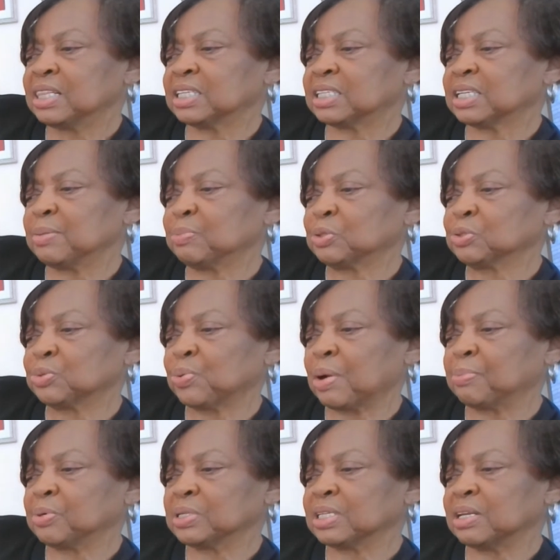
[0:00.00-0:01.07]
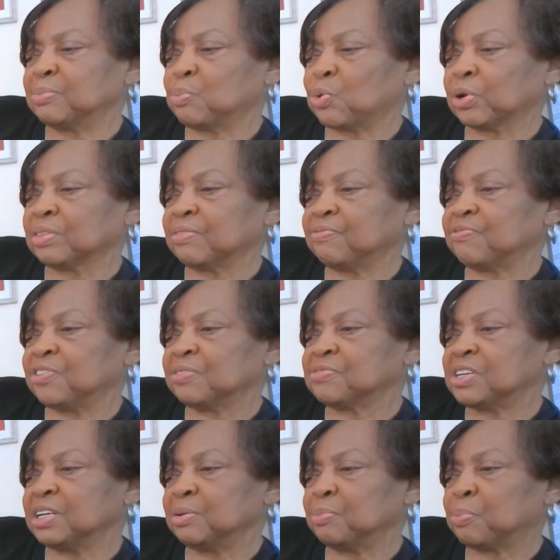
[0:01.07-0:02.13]
The symbols represent more than
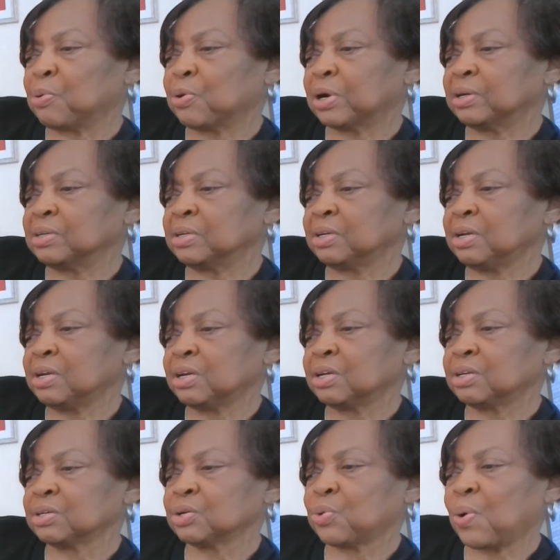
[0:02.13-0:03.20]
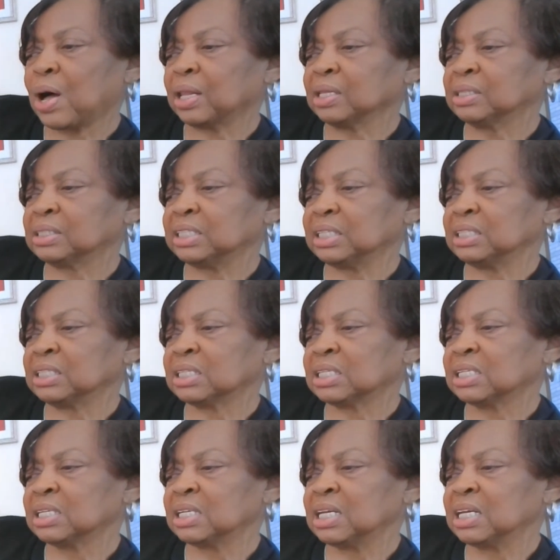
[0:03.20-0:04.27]
50 important qualities,
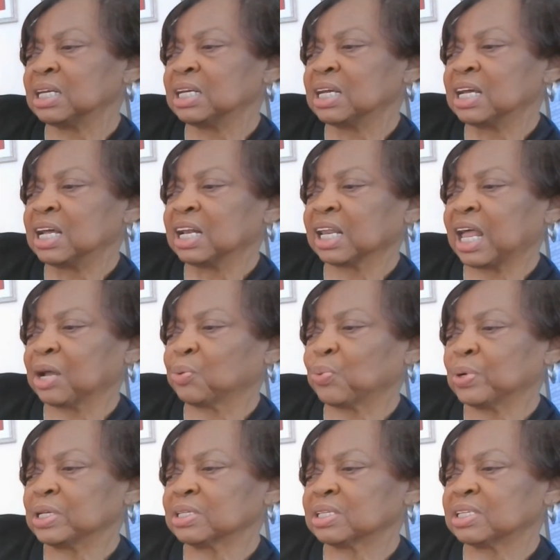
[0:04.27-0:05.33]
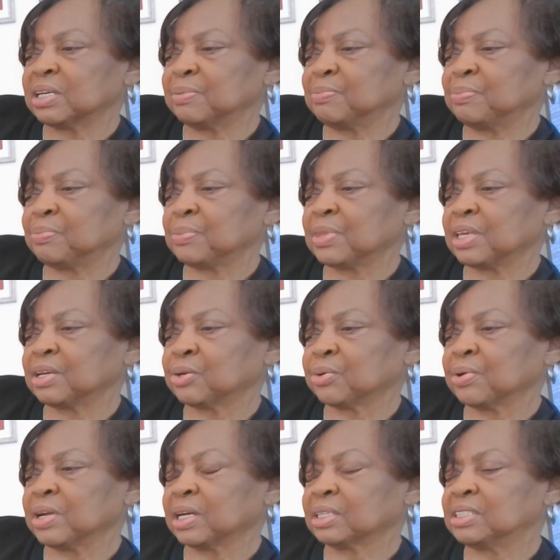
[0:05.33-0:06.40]
like wisdom and
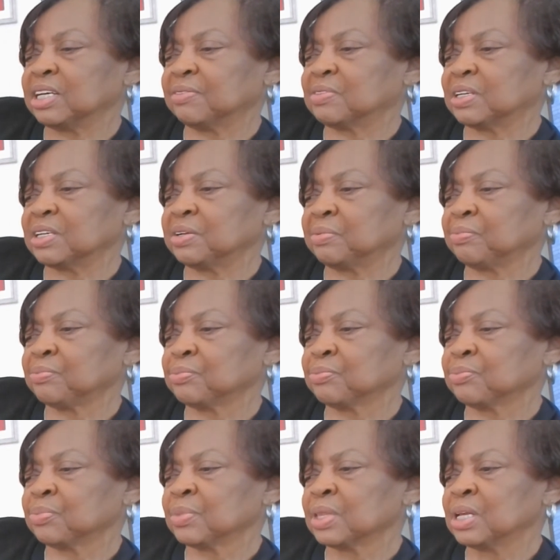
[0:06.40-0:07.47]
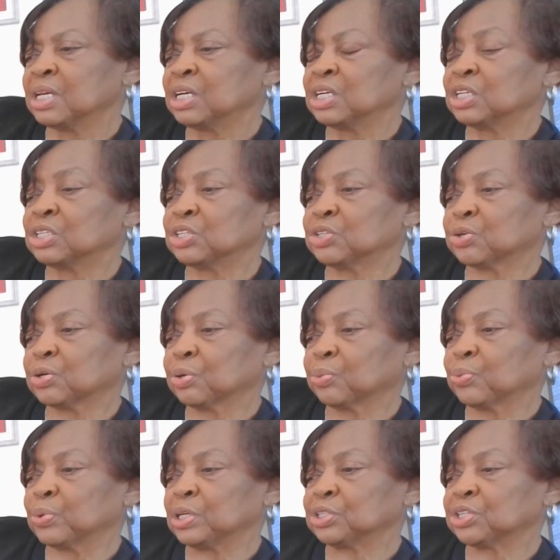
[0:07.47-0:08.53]
creativity.
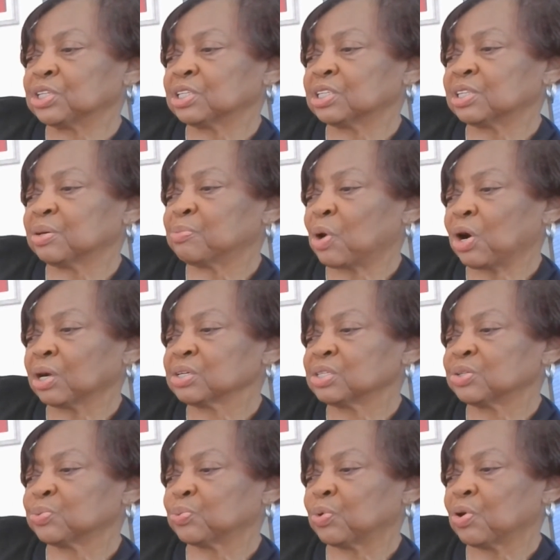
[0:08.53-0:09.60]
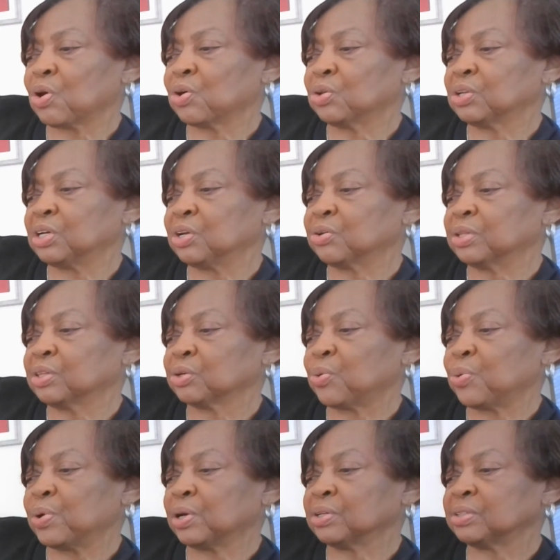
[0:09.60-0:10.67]
Zora wishes the marks were only on the
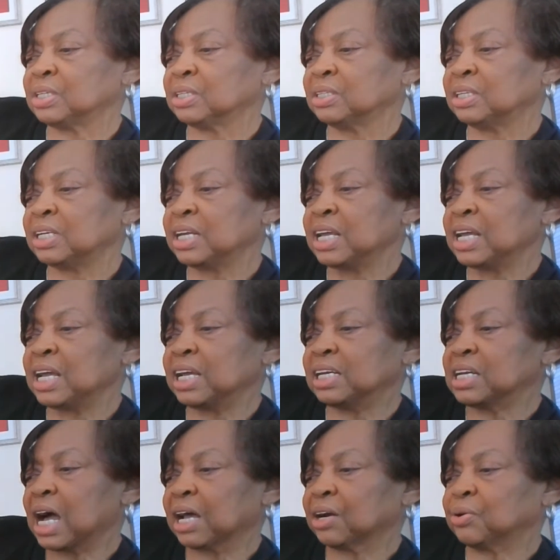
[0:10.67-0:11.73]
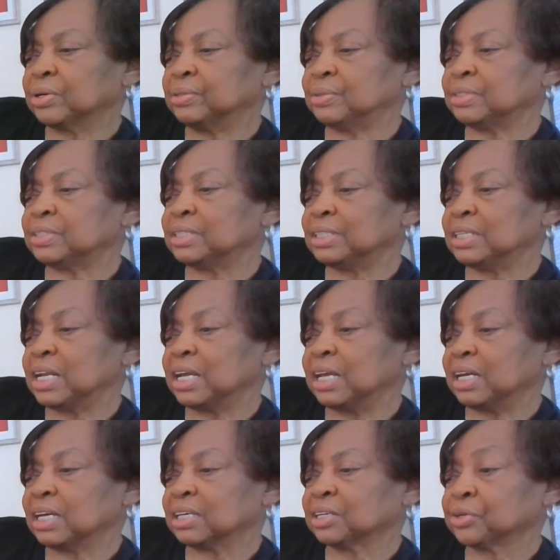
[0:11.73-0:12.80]
quilt and not on
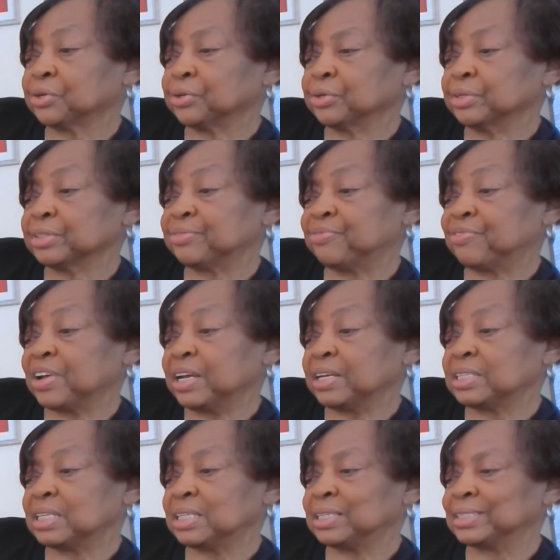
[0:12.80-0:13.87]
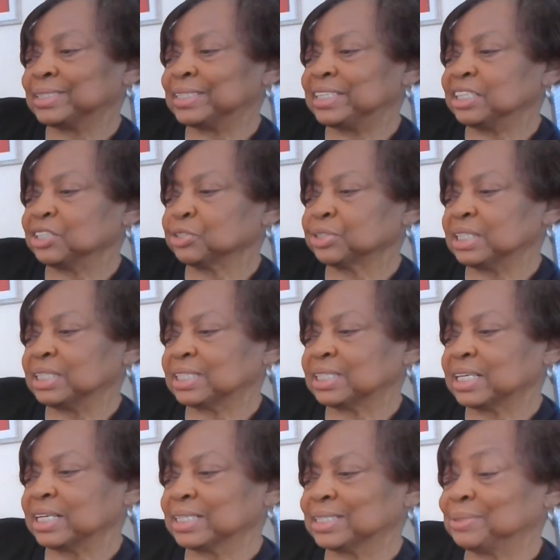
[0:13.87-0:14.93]
Nana Akura's face. Still, she
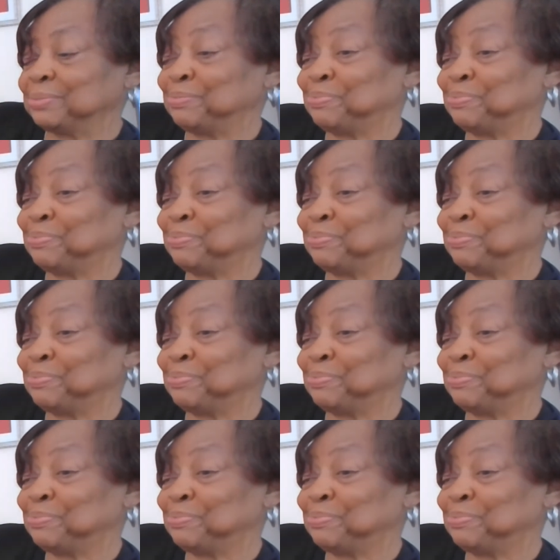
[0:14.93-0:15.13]
says,